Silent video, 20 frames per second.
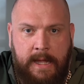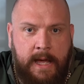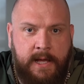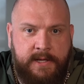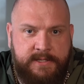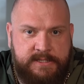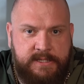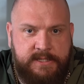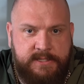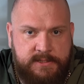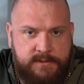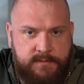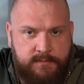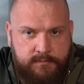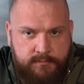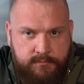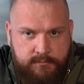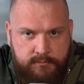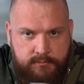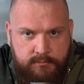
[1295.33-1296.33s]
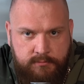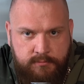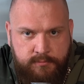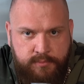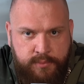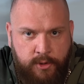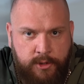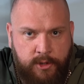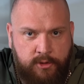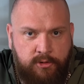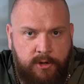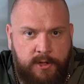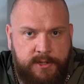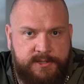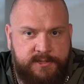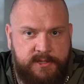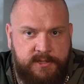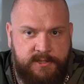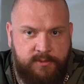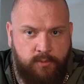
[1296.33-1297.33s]
as is put
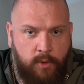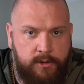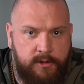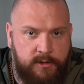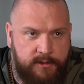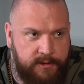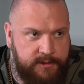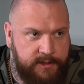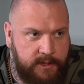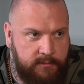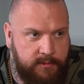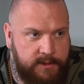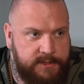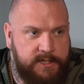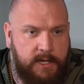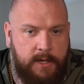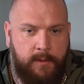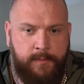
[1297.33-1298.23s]
across as one of the theories,